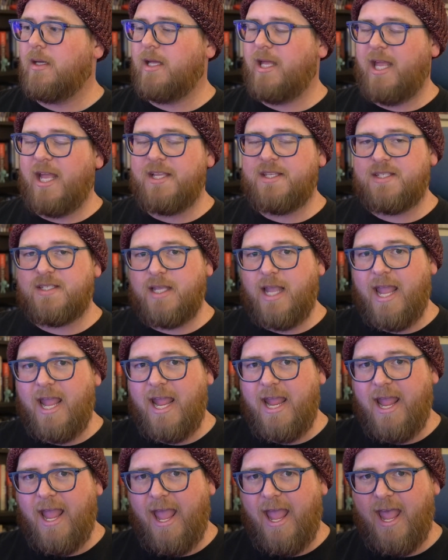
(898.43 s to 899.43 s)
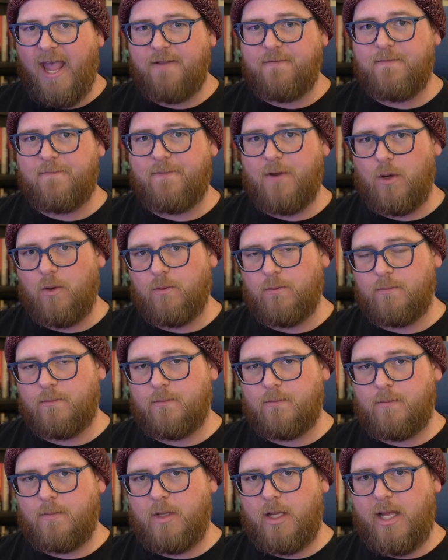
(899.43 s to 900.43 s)
It's a headphone,
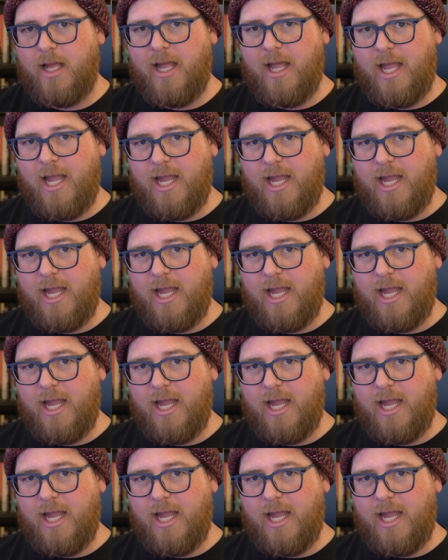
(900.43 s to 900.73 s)
a